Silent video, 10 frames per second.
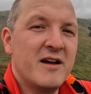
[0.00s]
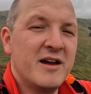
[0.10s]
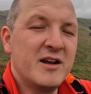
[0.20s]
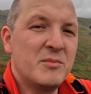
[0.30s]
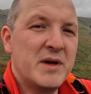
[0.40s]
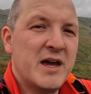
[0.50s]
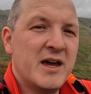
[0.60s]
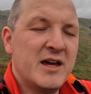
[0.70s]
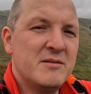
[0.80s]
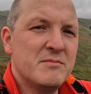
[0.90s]
and I'll be
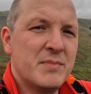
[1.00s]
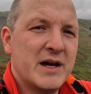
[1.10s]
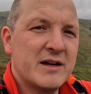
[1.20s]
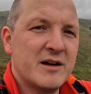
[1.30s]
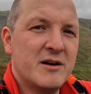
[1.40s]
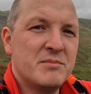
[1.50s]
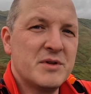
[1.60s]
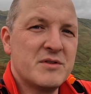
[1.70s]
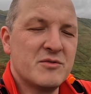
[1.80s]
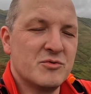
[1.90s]
heading back
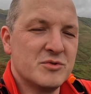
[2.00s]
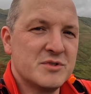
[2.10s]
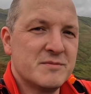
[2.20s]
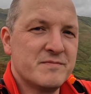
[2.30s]
up the road.